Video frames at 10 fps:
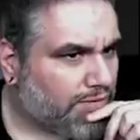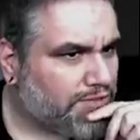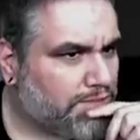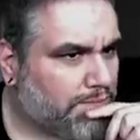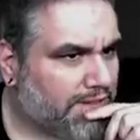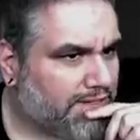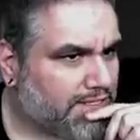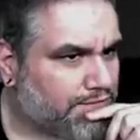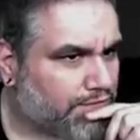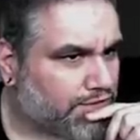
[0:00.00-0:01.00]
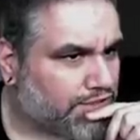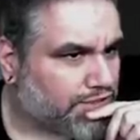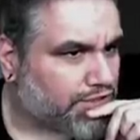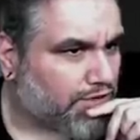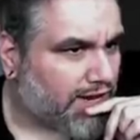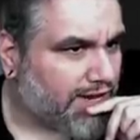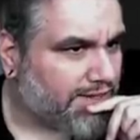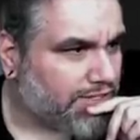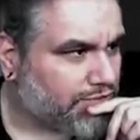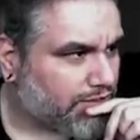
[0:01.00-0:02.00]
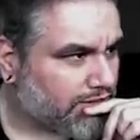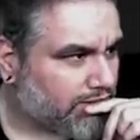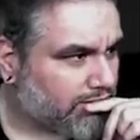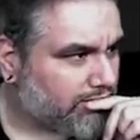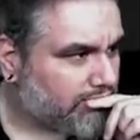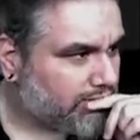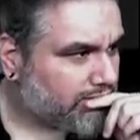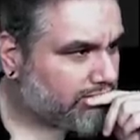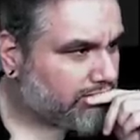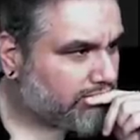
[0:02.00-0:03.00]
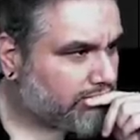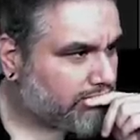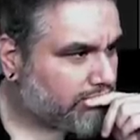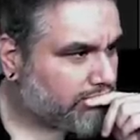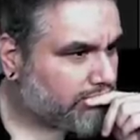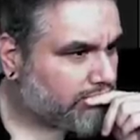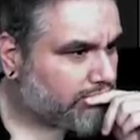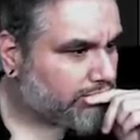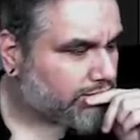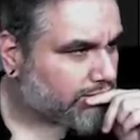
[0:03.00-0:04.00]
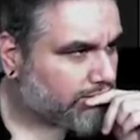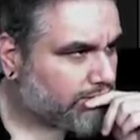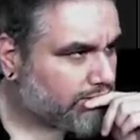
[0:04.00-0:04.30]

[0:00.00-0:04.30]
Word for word: we why don't you play this first to scry and then draw the card? Yeah. Sure.